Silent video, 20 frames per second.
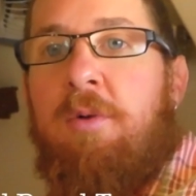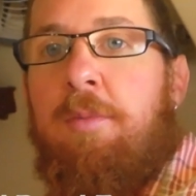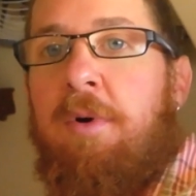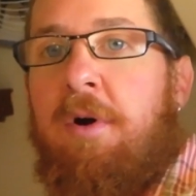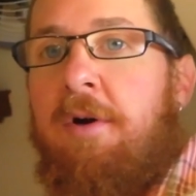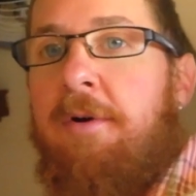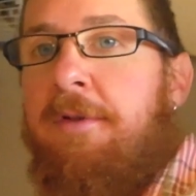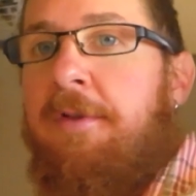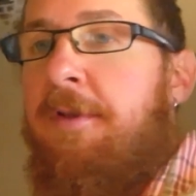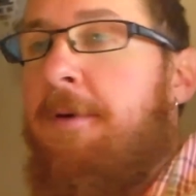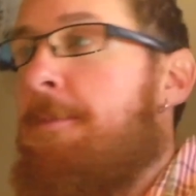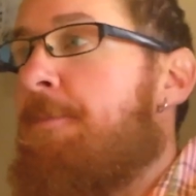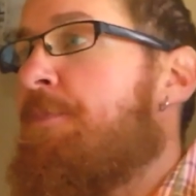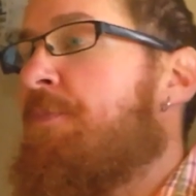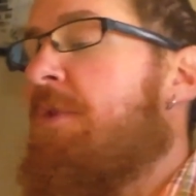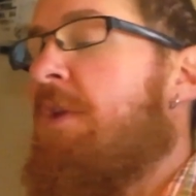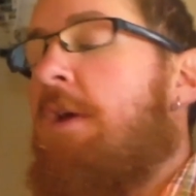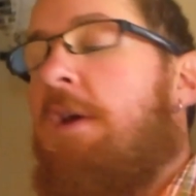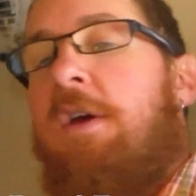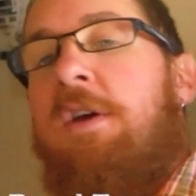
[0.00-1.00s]
berth.
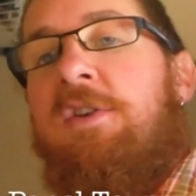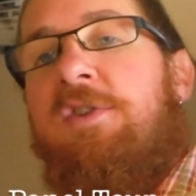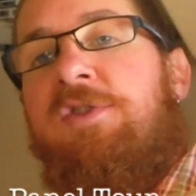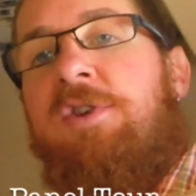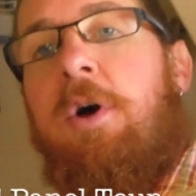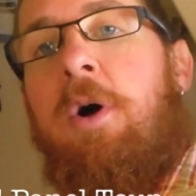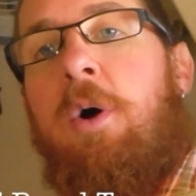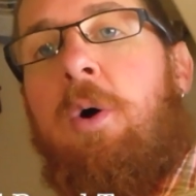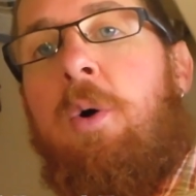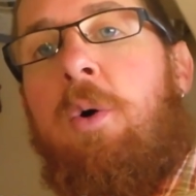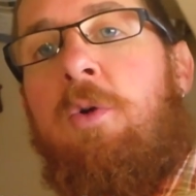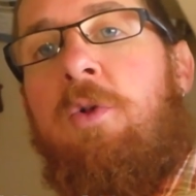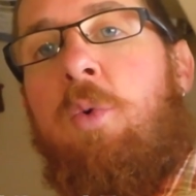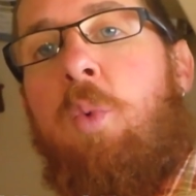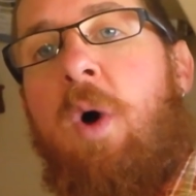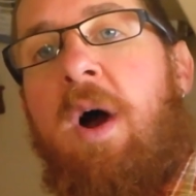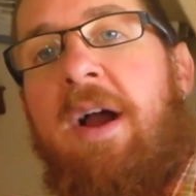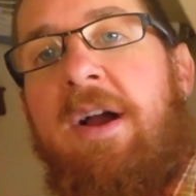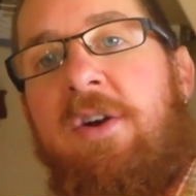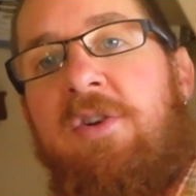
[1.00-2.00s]
So the
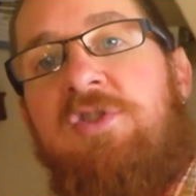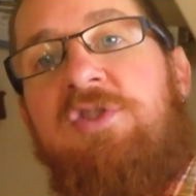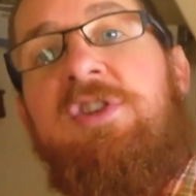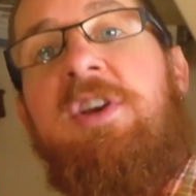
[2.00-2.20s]
wires